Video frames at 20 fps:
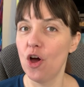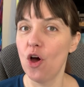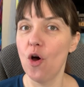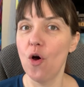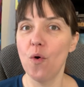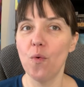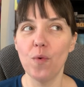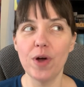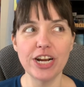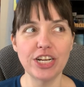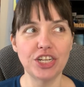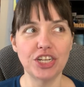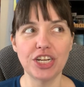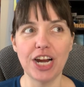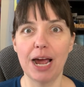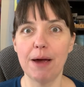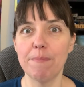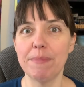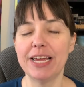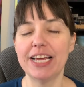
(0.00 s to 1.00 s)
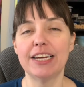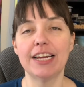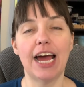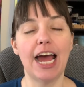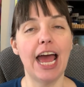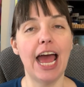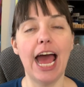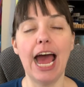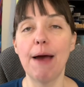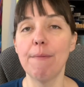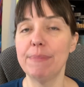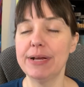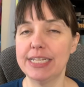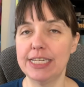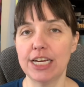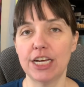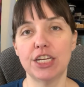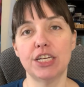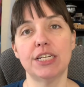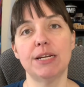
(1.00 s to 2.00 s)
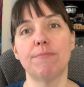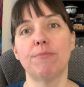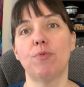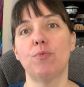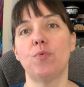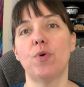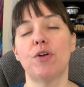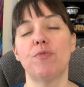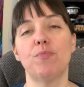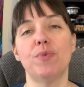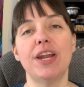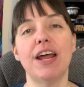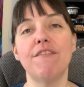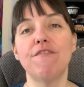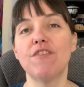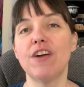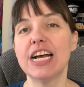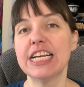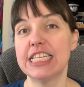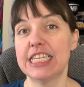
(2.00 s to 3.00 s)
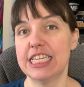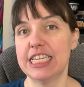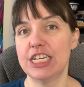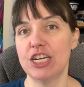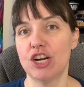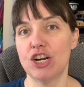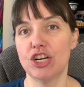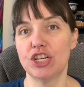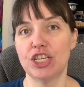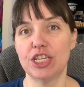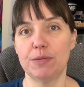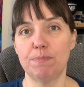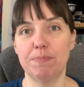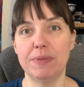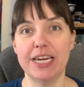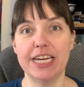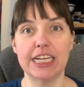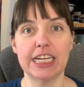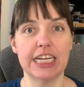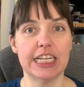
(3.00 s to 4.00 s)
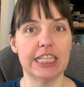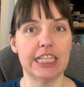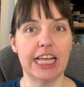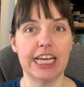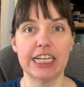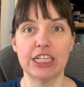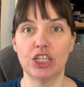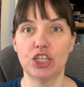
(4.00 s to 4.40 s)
Which, I mean, I'm going to tell you, number one, whenever I see her speaking, like